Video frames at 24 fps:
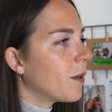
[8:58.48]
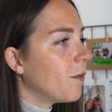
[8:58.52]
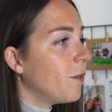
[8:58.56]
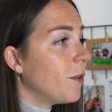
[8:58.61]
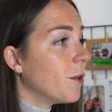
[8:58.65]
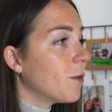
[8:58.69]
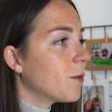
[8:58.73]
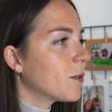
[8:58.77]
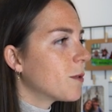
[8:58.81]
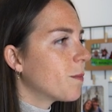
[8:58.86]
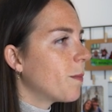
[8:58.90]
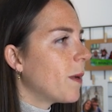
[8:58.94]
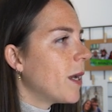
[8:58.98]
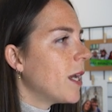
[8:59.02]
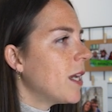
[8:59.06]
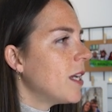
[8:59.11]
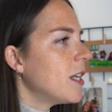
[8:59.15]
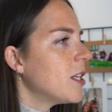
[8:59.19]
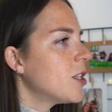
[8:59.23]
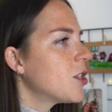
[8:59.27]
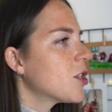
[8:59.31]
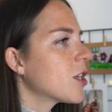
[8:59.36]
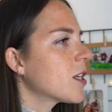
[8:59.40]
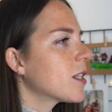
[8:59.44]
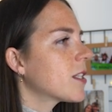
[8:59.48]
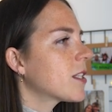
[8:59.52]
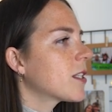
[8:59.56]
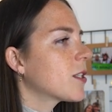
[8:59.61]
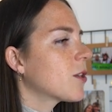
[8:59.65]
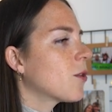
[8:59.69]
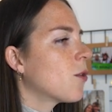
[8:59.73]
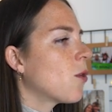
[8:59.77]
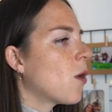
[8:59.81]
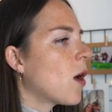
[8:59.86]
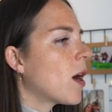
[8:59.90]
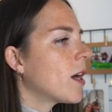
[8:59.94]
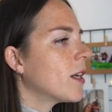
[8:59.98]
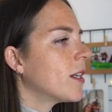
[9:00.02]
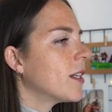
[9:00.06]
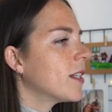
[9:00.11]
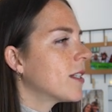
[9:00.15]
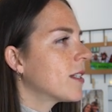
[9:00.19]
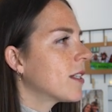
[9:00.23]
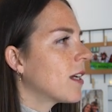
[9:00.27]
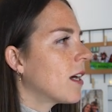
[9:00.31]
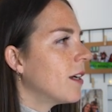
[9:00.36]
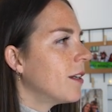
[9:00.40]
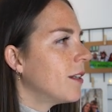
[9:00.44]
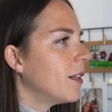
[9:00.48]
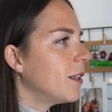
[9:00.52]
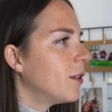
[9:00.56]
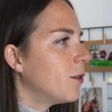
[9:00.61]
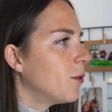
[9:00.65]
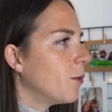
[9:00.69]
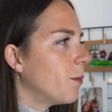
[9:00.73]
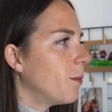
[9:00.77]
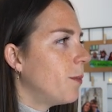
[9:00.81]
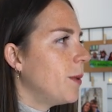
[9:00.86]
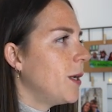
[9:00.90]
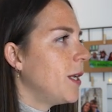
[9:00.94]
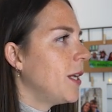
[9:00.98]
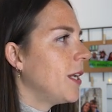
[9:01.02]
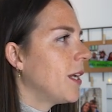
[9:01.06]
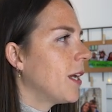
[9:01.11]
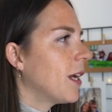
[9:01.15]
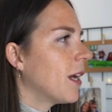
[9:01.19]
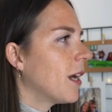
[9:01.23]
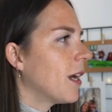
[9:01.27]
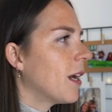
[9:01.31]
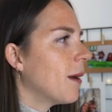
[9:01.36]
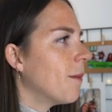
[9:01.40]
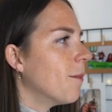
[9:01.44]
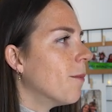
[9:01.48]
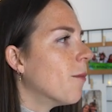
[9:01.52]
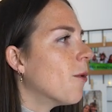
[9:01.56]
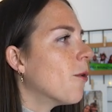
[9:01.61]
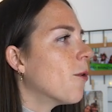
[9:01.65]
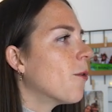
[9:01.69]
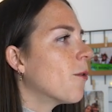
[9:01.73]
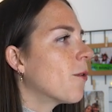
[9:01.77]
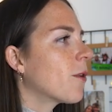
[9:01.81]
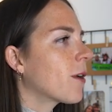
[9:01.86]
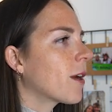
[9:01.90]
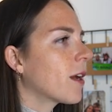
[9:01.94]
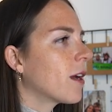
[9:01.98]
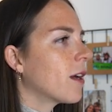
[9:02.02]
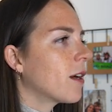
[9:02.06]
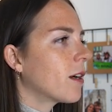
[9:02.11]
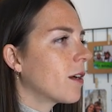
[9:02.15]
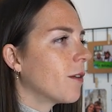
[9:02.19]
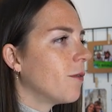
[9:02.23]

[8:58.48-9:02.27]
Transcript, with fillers: reviews page, so I decided to bring uh, more uh,